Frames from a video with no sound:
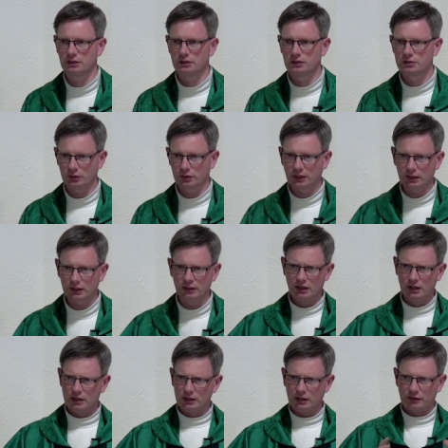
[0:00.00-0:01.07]
So again,
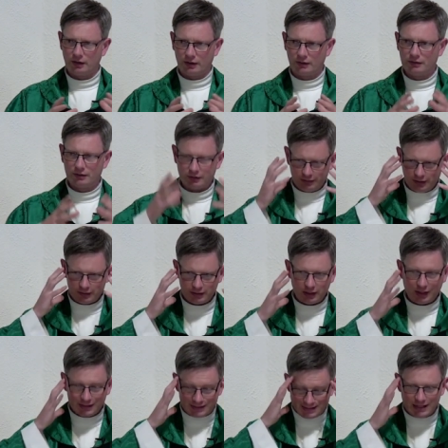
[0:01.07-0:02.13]
like uh, the, the
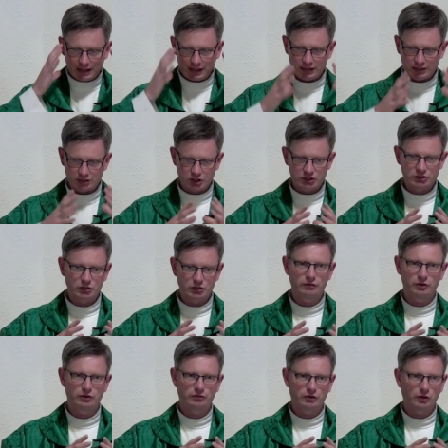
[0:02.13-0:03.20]
idea is she's
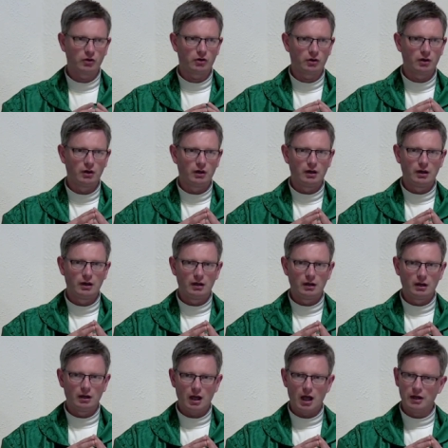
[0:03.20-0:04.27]
suffered for
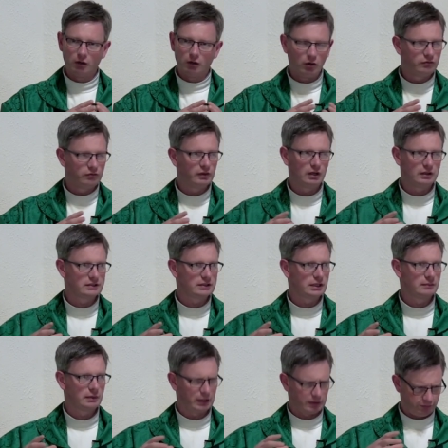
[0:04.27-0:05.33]
an awful long time,
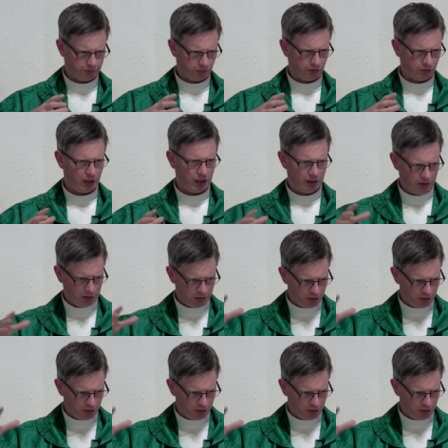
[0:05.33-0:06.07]
like for a,